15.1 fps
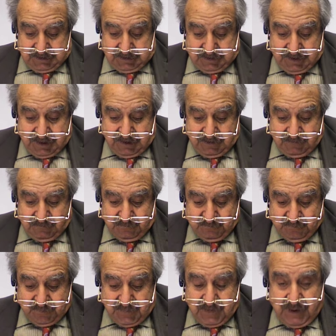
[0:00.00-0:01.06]
Now,
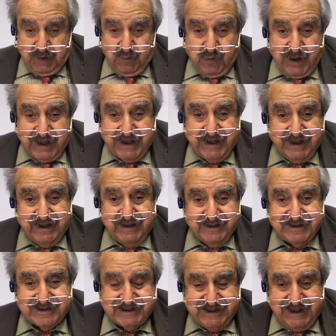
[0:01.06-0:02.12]
I want you to
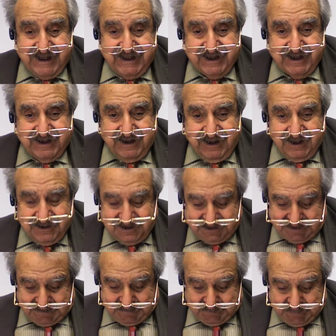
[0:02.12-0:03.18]
understand the
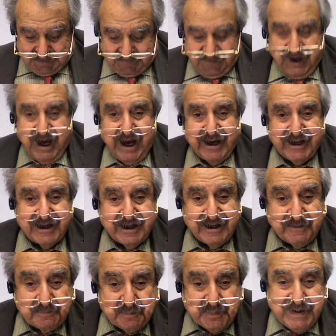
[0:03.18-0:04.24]
concept of how to
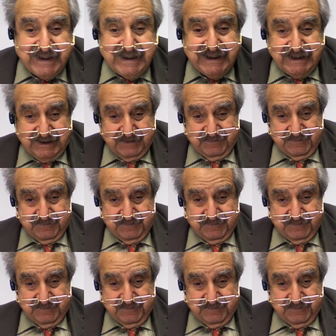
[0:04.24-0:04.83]
compete.